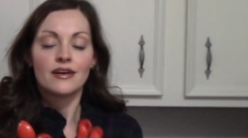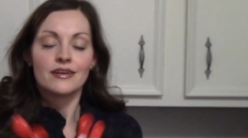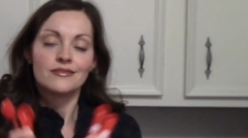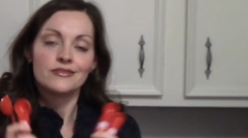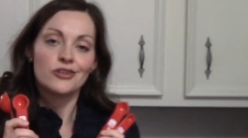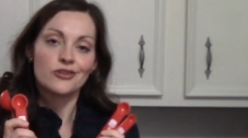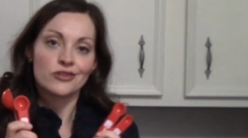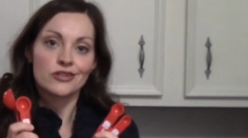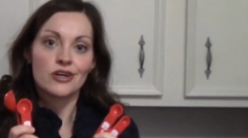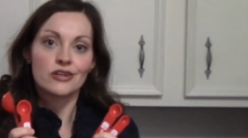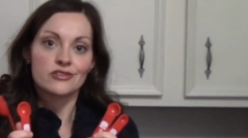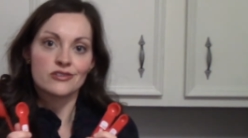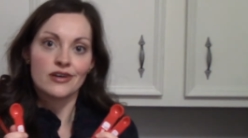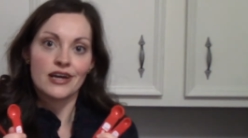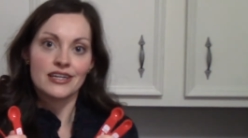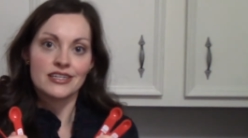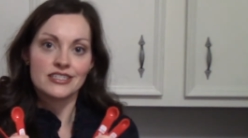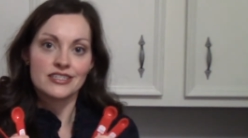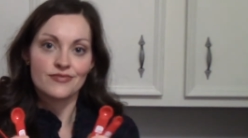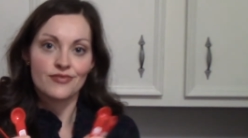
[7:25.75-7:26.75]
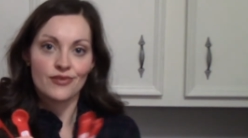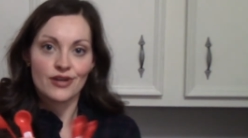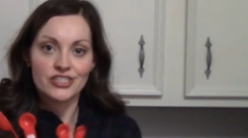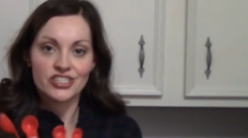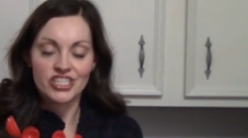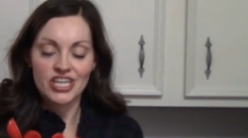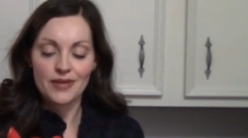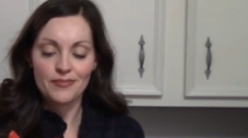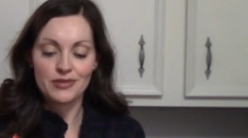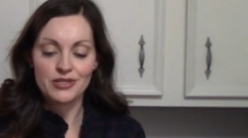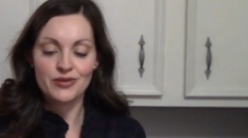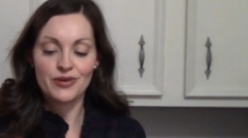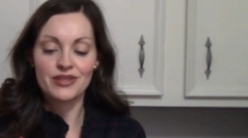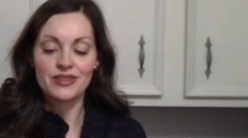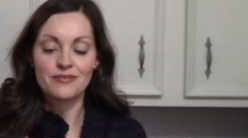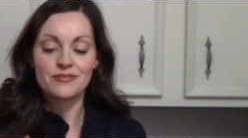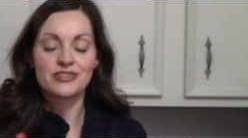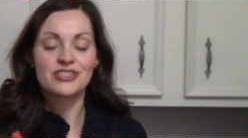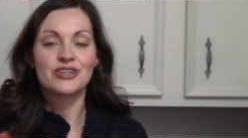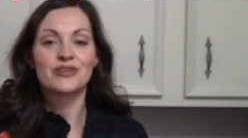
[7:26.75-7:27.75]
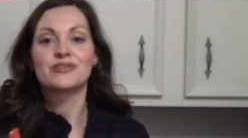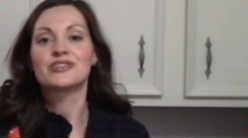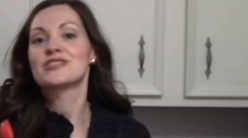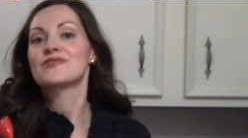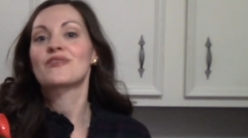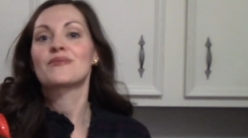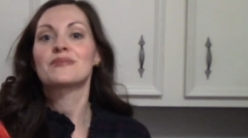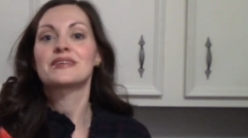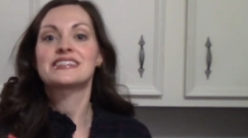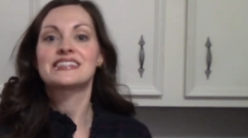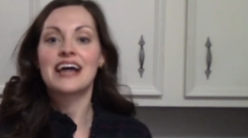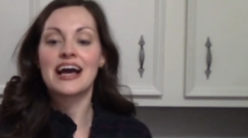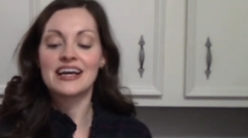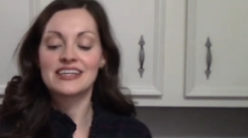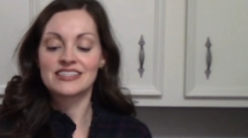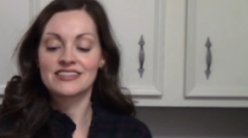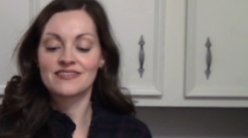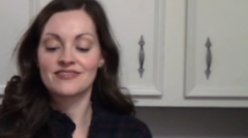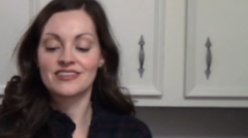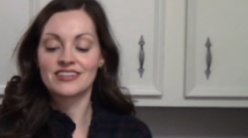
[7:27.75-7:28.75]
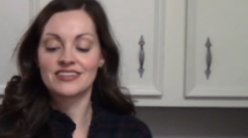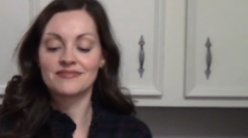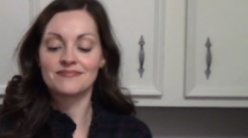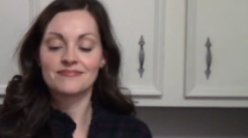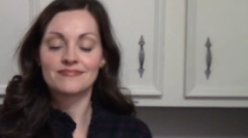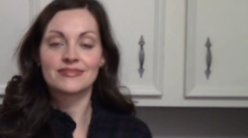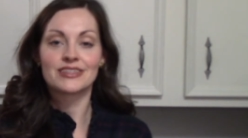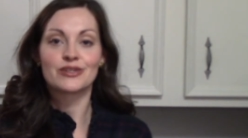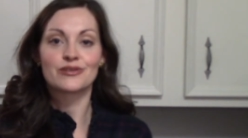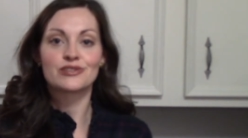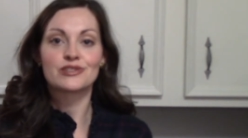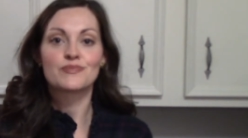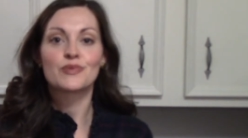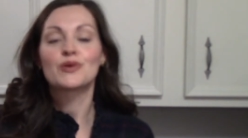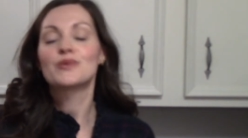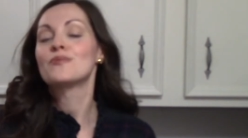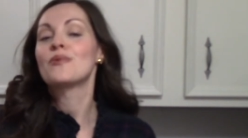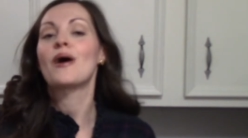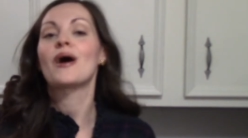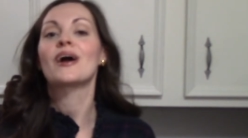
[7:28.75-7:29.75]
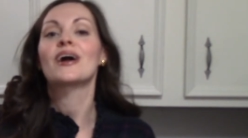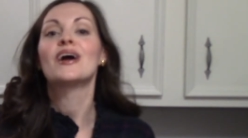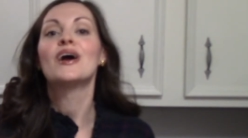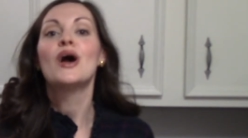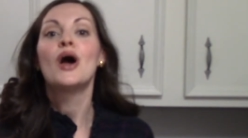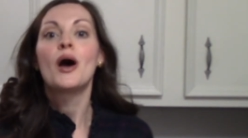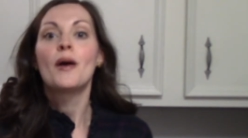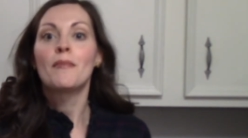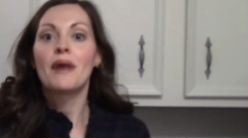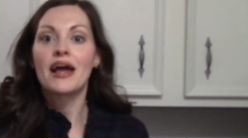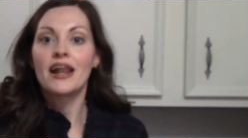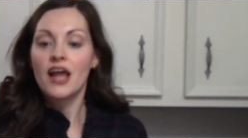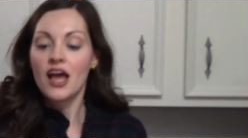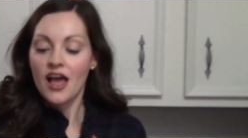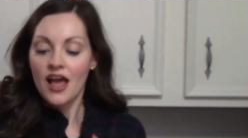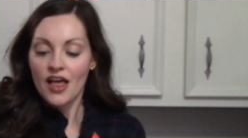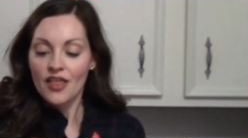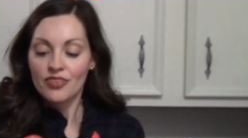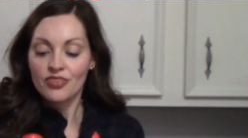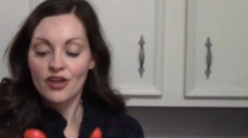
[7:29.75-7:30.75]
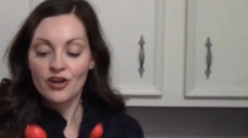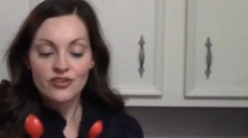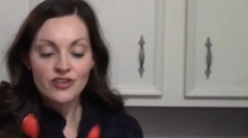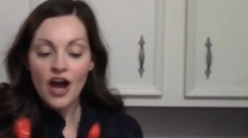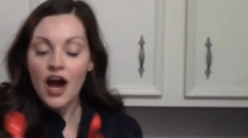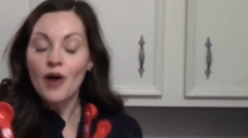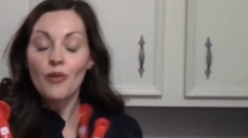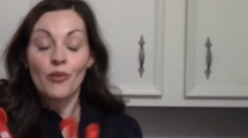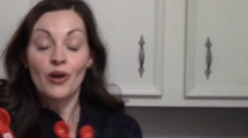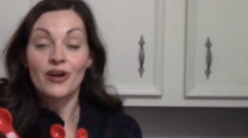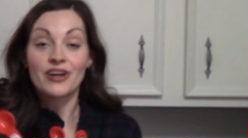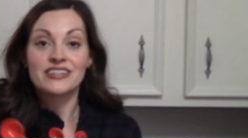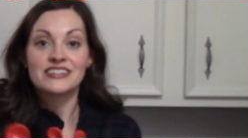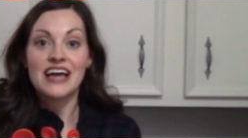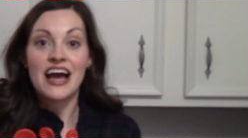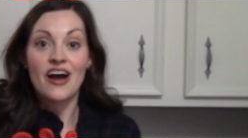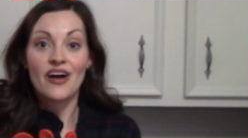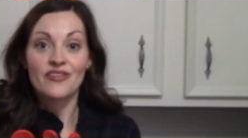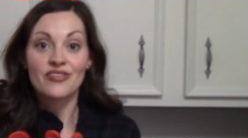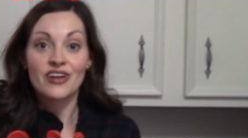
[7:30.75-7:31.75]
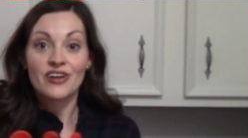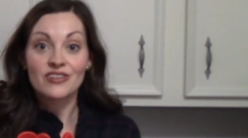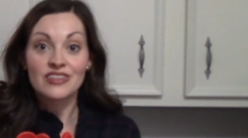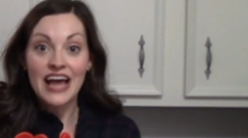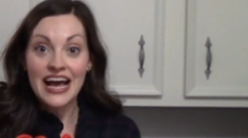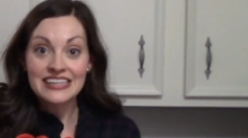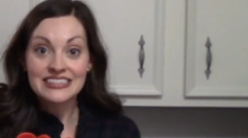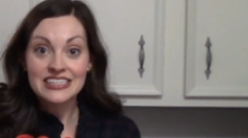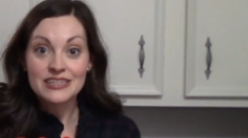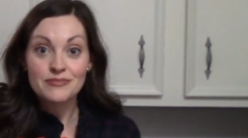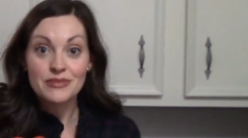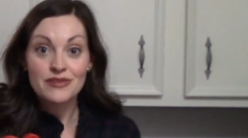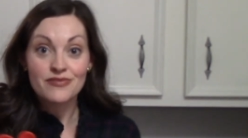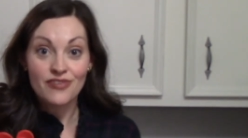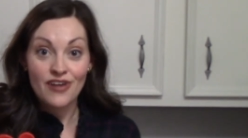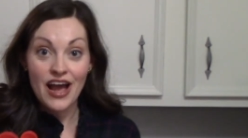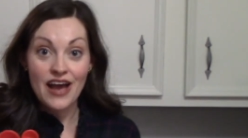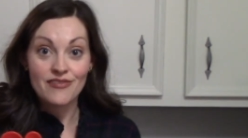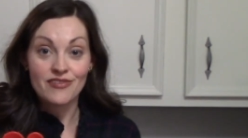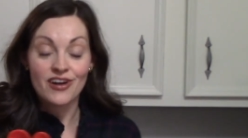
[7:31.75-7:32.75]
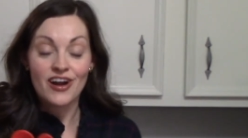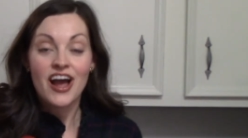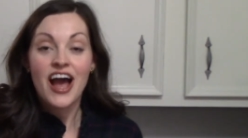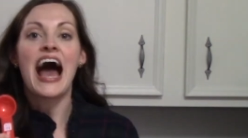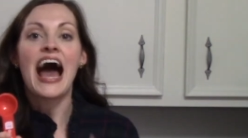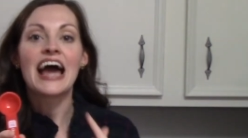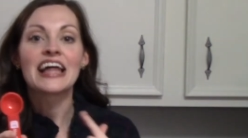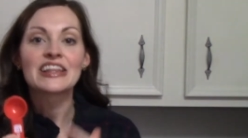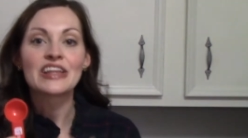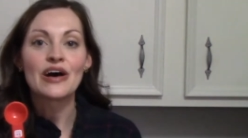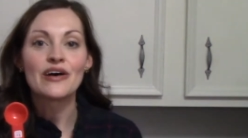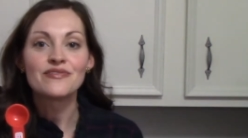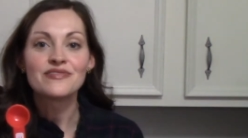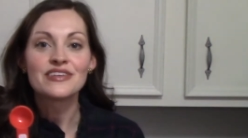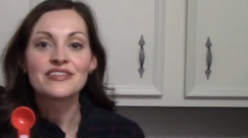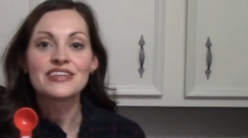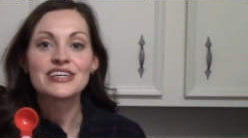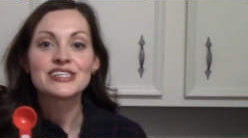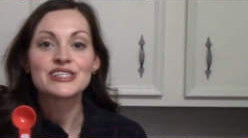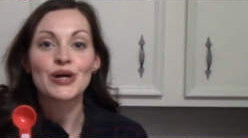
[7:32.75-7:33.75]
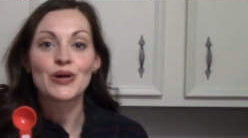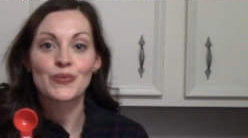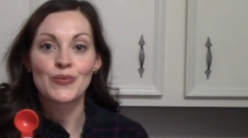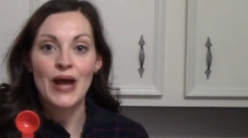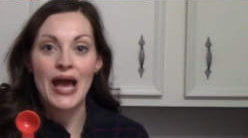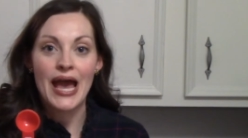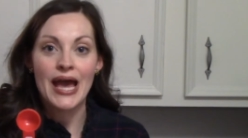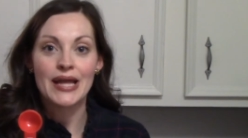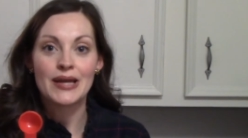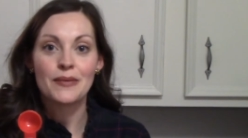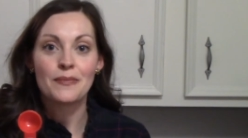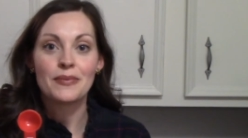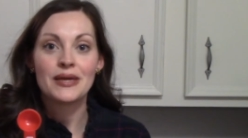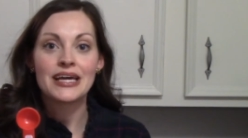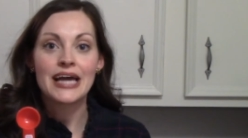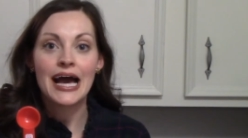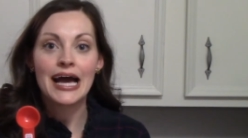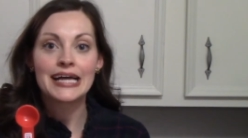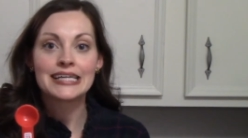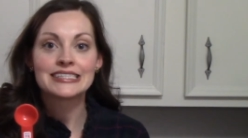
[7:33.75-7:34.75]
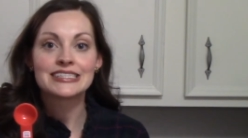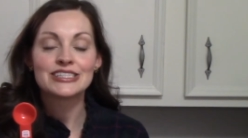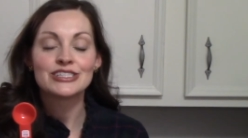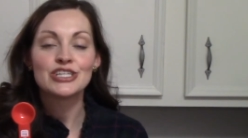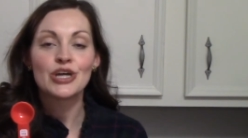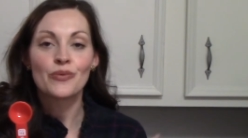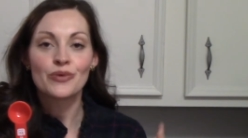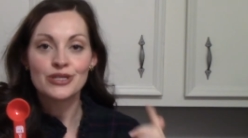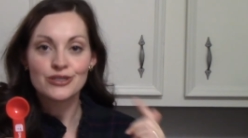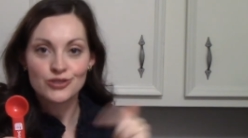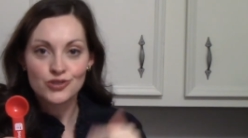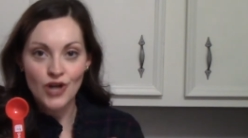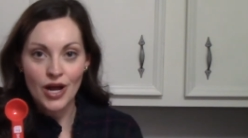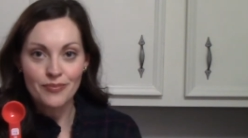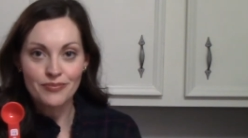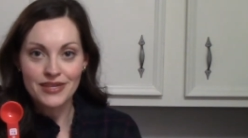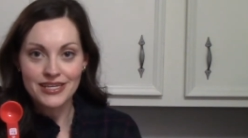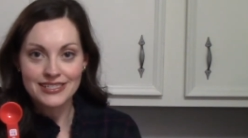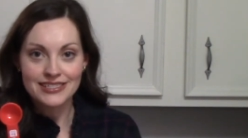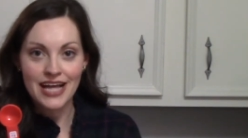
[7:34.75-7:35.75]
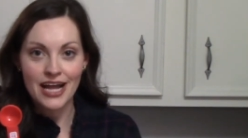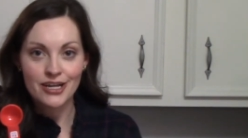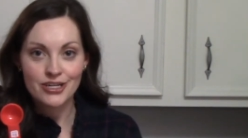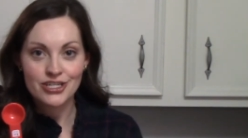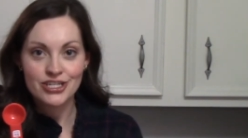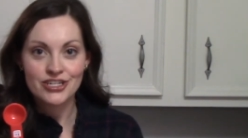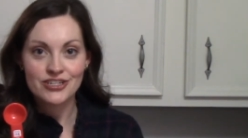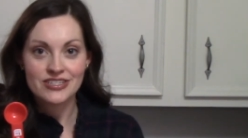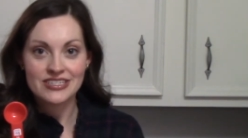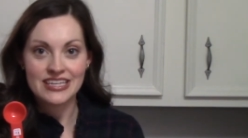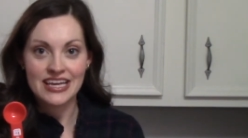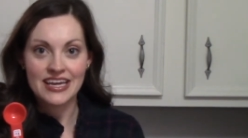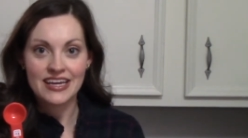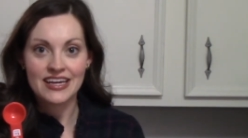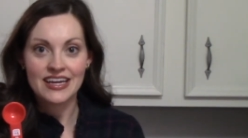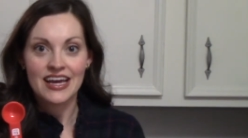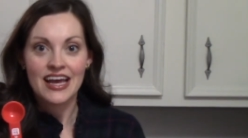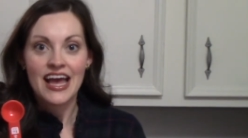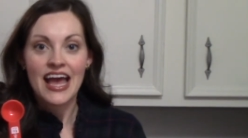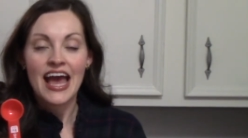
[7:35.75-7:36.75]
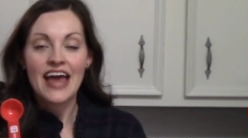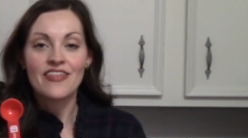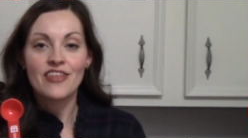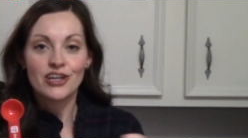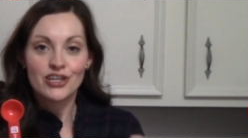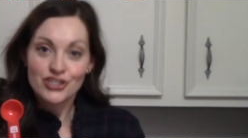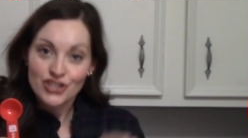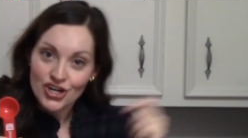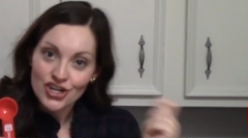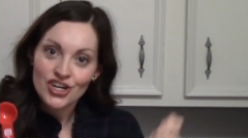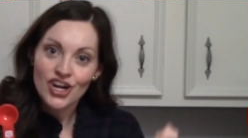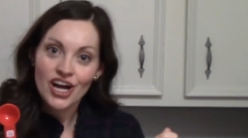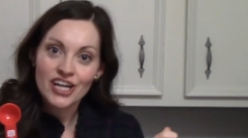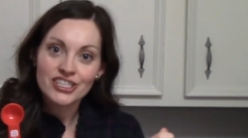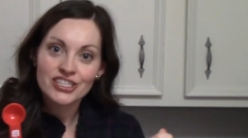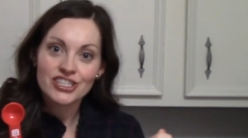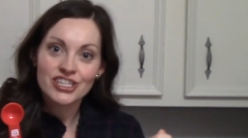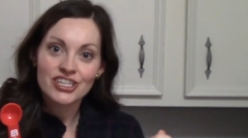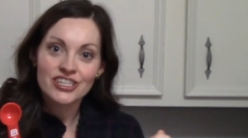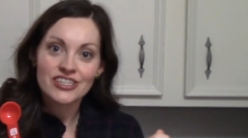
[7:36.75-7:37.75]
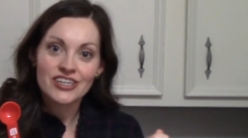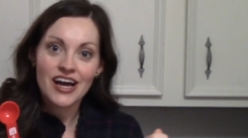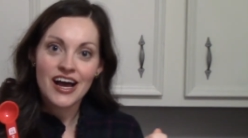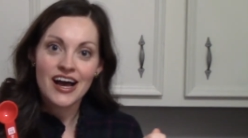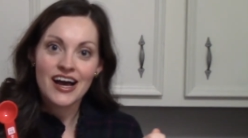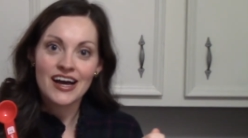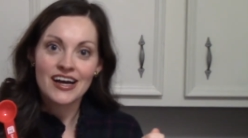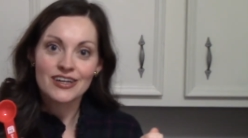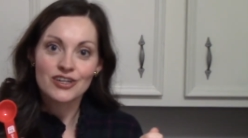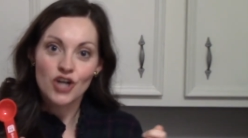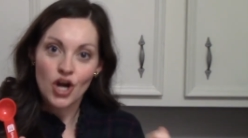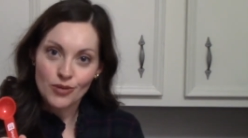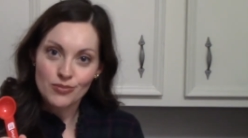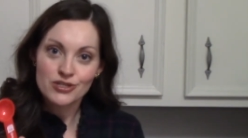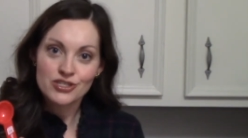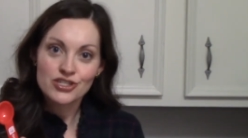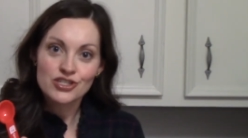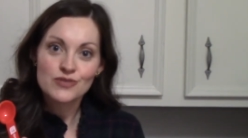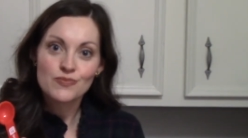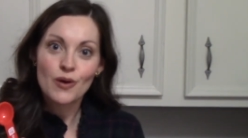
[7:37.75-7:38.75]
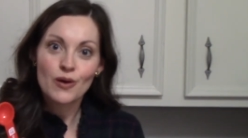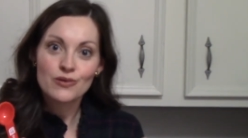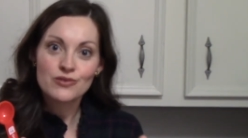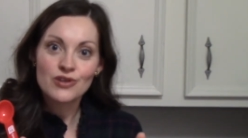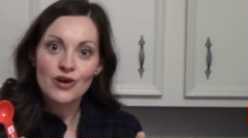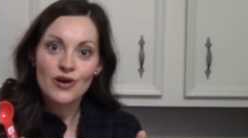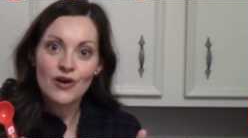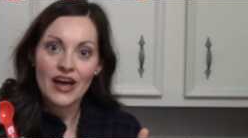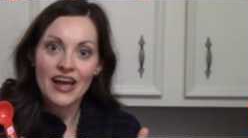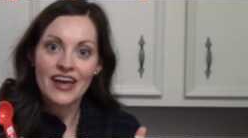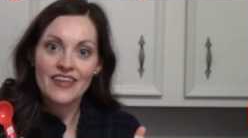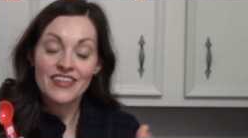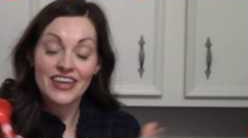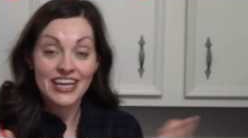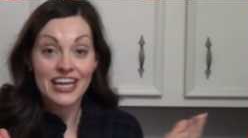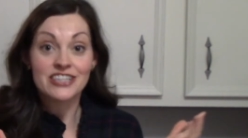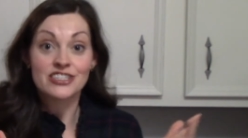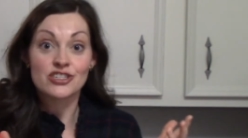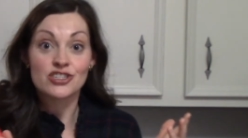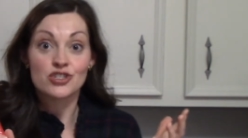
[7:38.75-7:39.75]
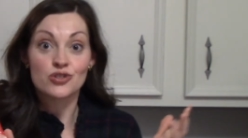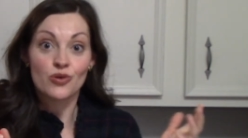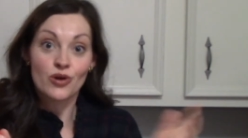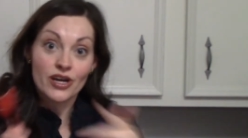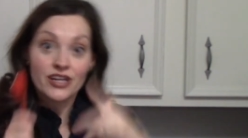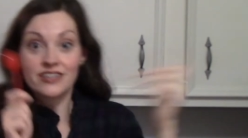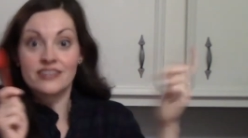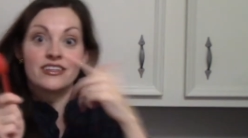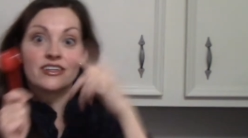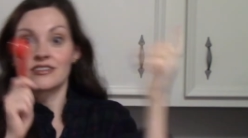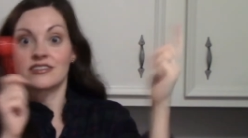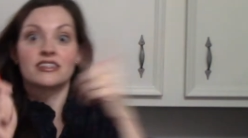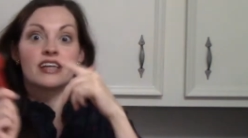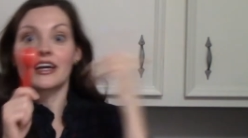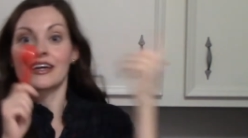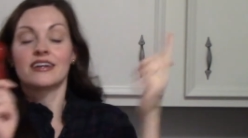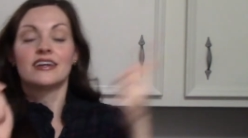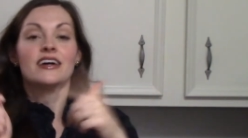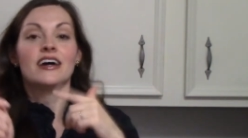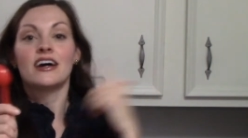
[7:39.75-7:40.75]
You can also kind of differentiate between them too, just from the size of the little spoon part. But they're not wearing down. They're lasting me forever. I love that these are red because, you know, when you drop things down into your sink and then you turn on your garbage disposal and they get destroyed and there's like